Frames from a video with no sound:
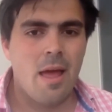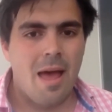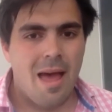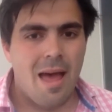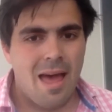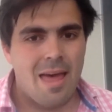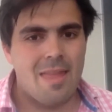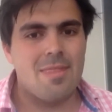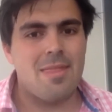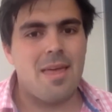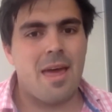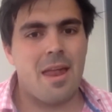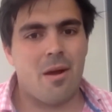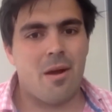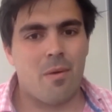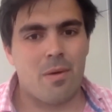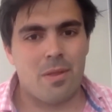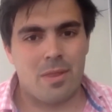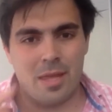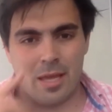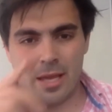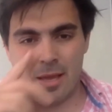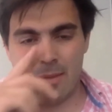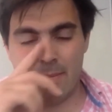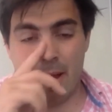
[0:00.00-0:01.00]
And then I would
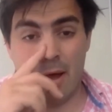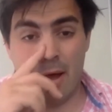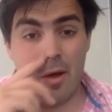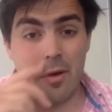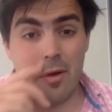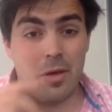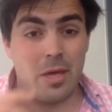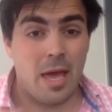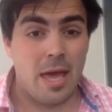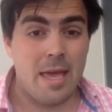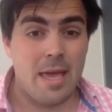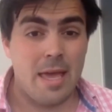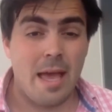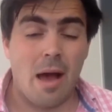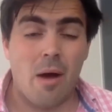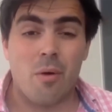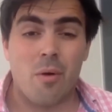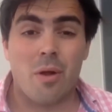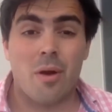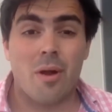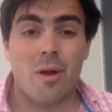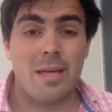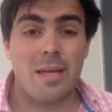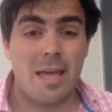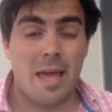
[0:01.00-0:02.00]
think about, okay, how
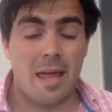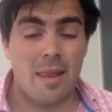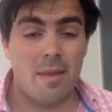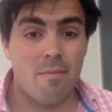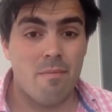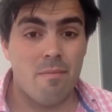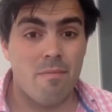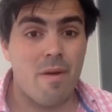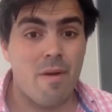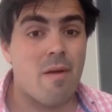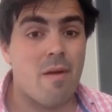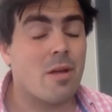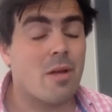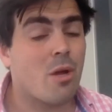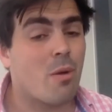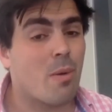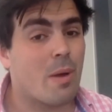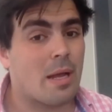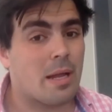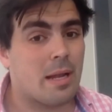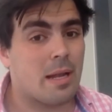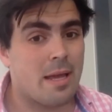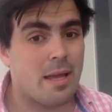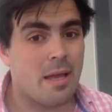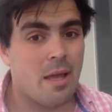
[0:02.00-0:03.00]
can I get them very
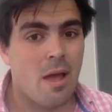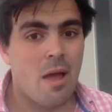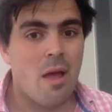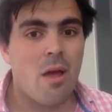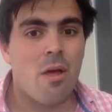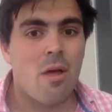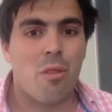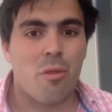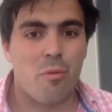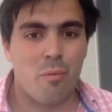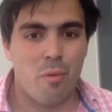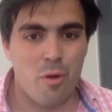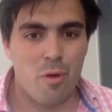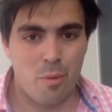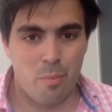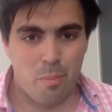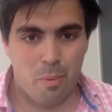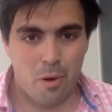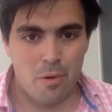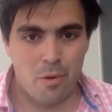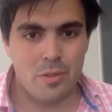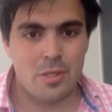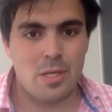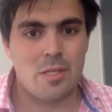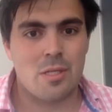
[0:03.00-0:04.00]
quickly through the
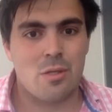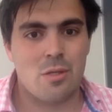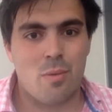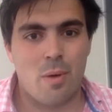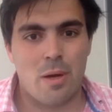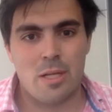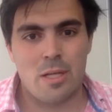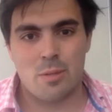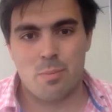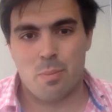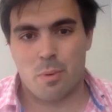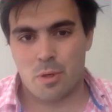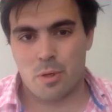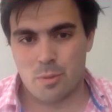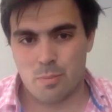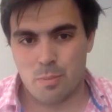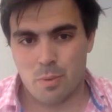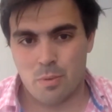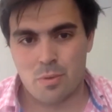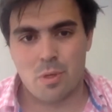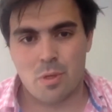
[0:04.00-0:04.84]
process as quickly as possible?